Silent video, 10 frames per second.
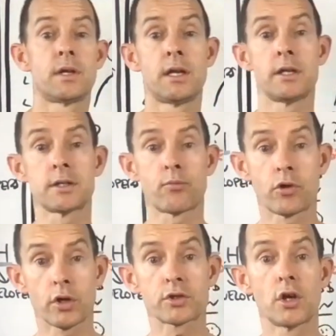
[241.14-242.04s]
And as a
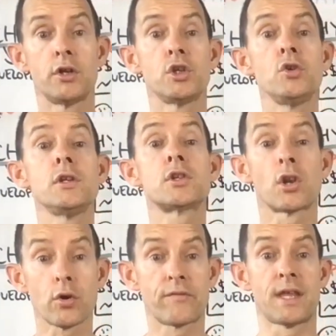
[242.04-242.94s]
product owner, you need to
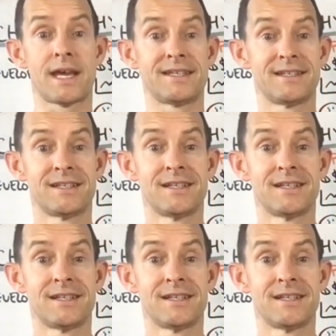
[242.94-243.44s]
look for that.